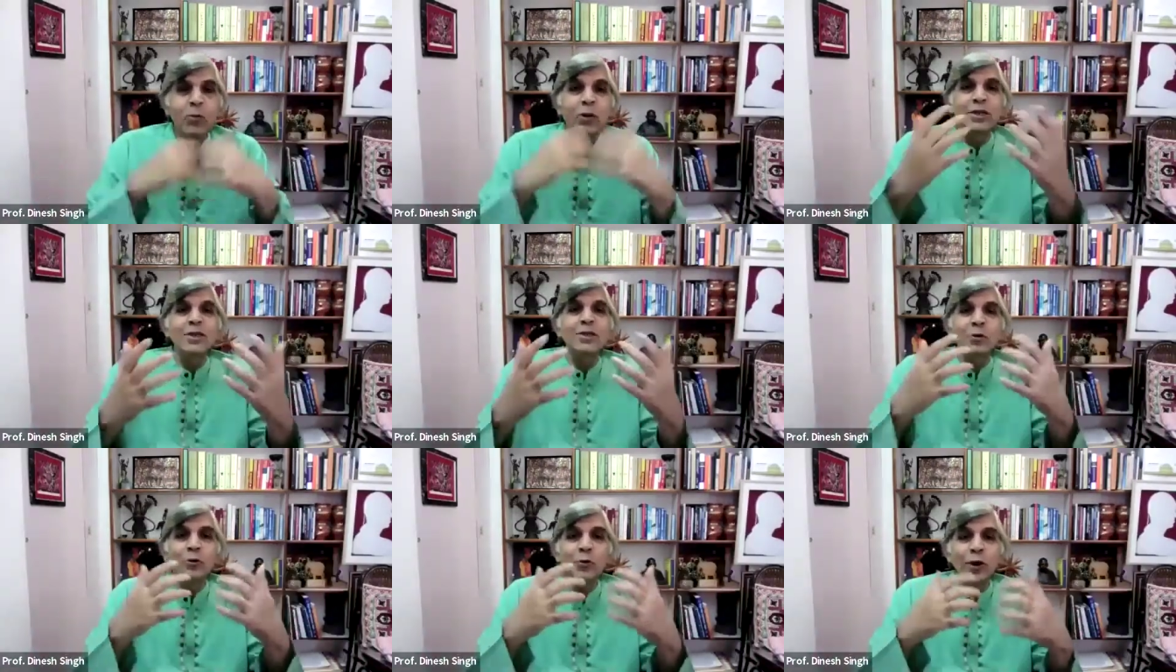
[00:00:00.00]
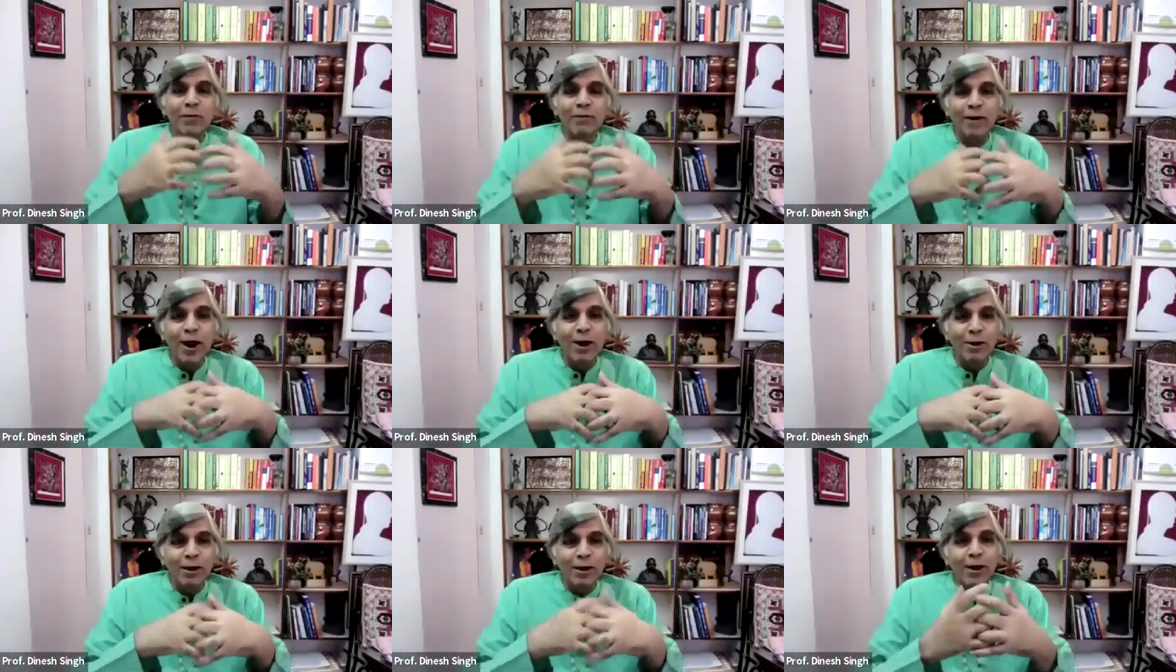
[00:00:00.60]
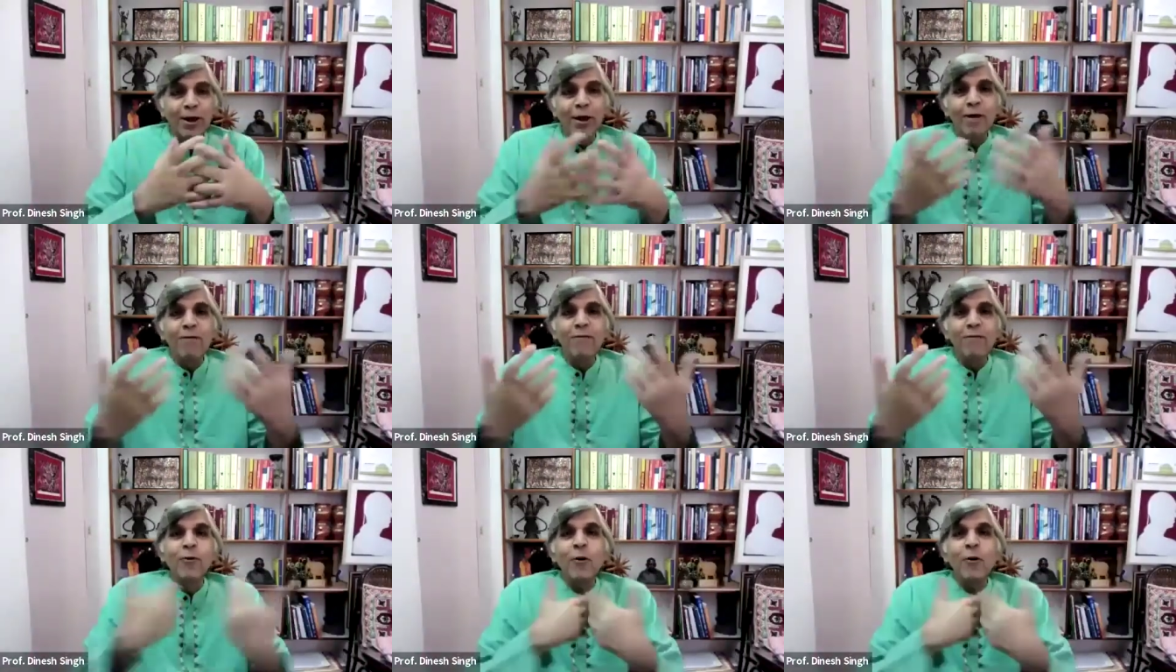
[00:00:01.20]
wishes to invite a
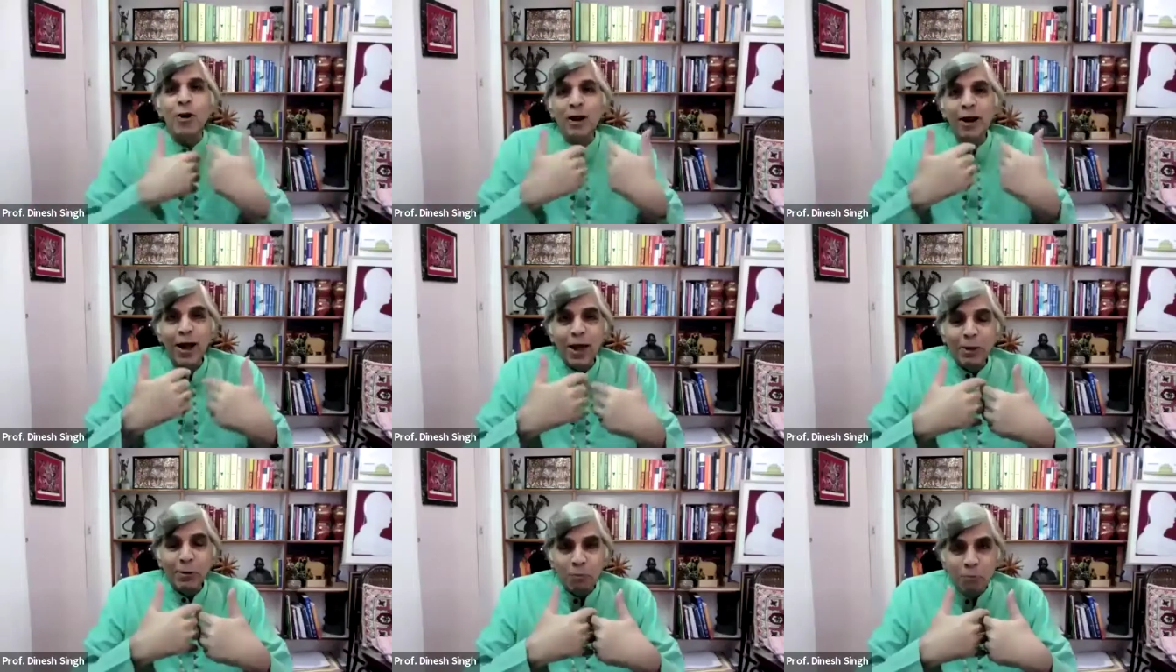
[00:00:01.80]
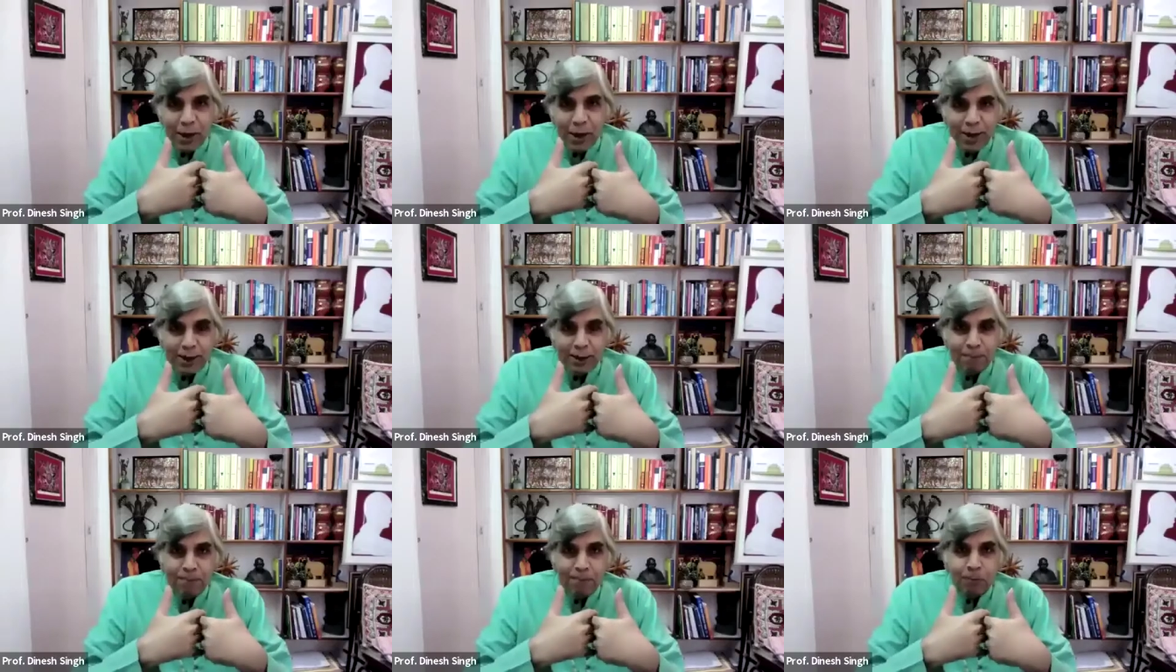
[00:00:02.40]
fraud like me,